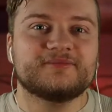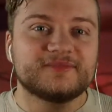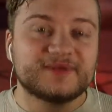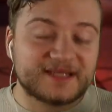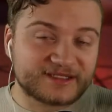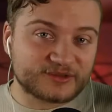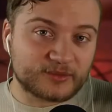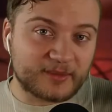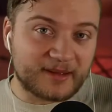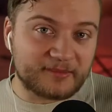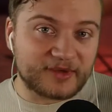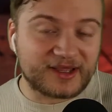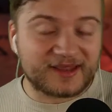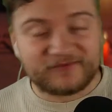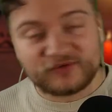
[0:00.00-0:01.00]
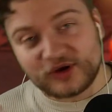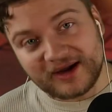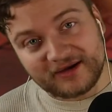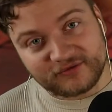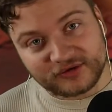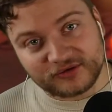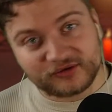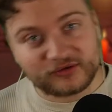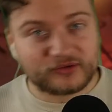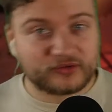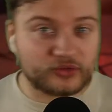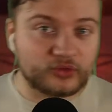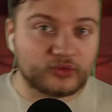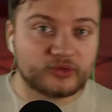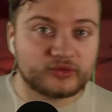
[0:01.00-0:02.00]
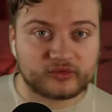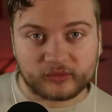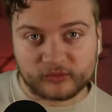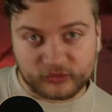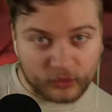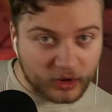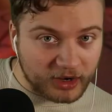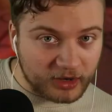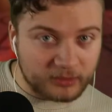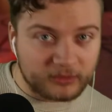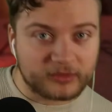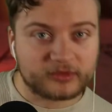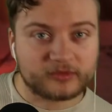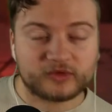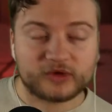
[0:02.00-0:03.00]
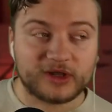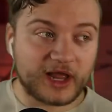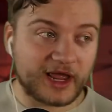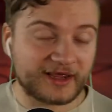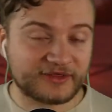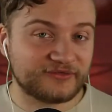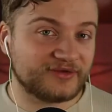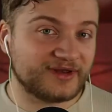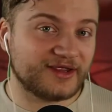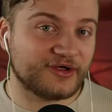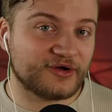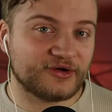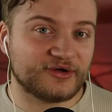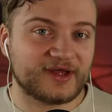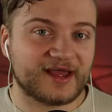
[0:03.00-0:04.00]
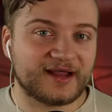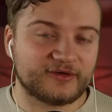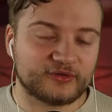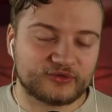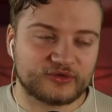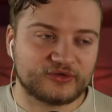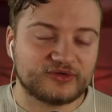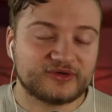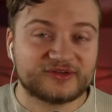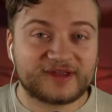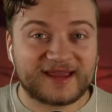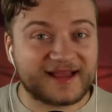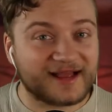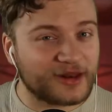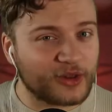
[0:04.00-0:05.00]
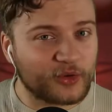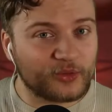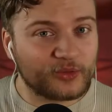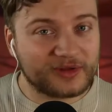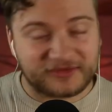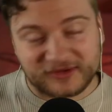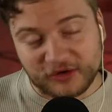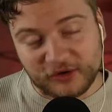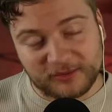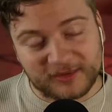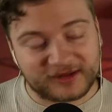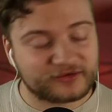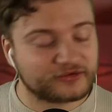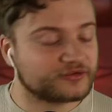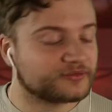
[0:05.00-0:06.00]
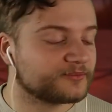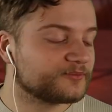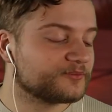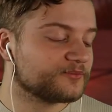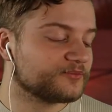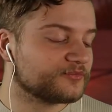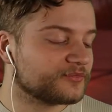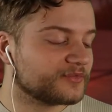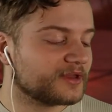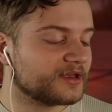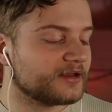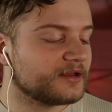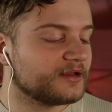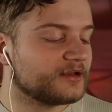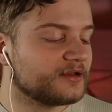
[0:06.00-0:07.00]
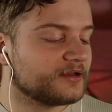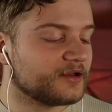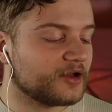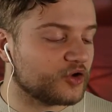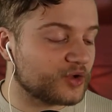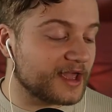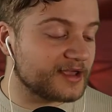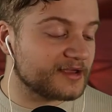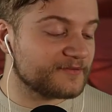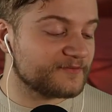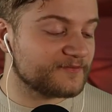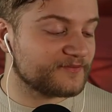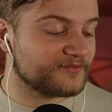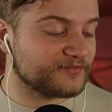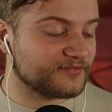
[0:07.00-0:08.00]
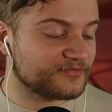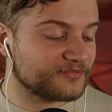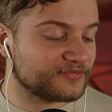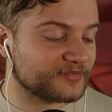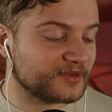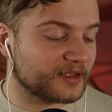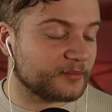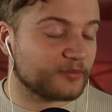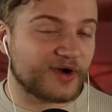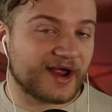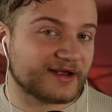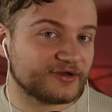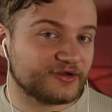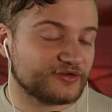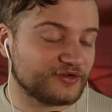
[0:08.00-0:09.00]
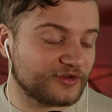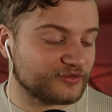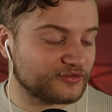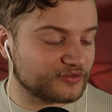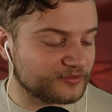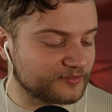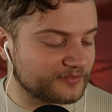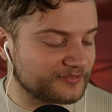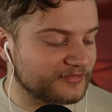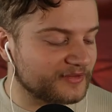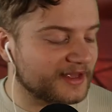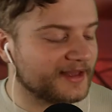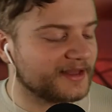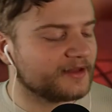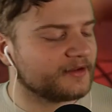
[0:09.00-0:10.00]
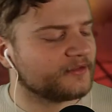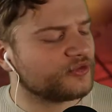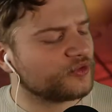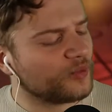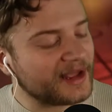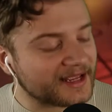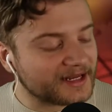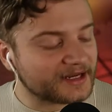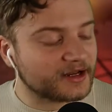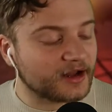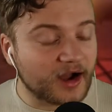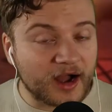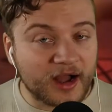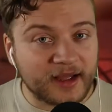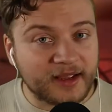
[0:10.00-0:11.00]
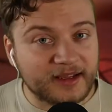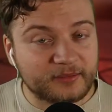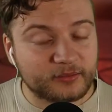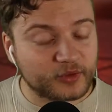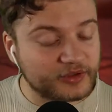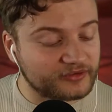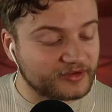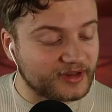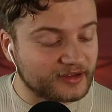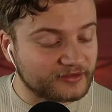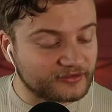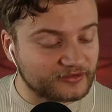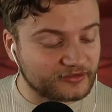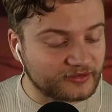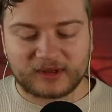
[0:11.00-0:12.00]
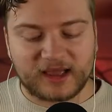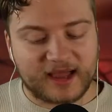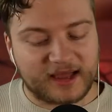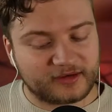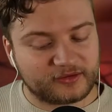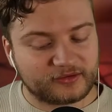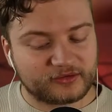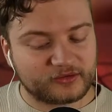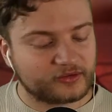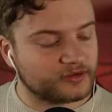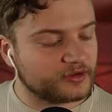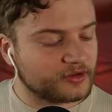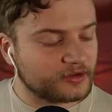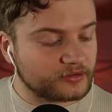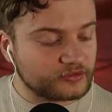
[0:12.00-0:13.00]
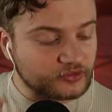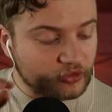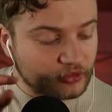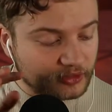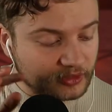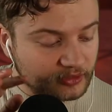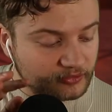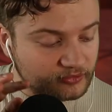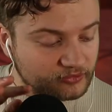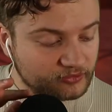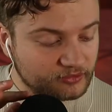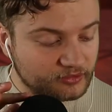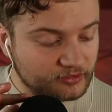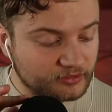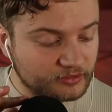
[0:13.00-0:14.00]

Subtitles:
Please remember, if you haven't, to subscribe, to like the video, and also to say hello in the comments. Okay, practices. The Wiccan High Priestess and journalist